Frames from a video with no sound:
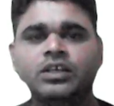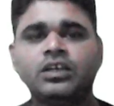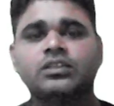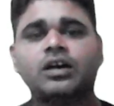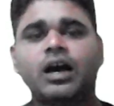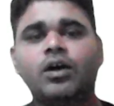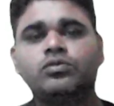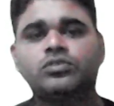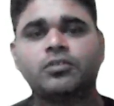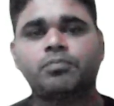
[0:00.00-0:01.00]
the
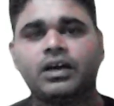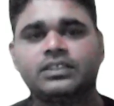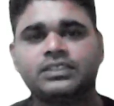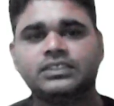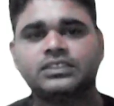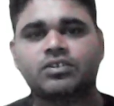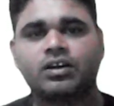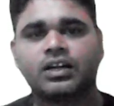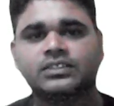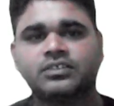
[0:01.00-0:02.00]
outer part is
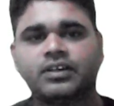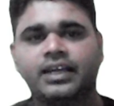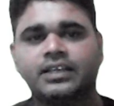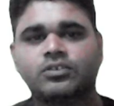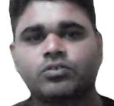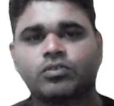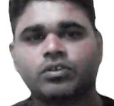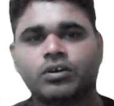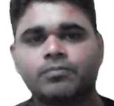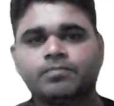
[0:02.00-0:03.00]
called as the ectoderm,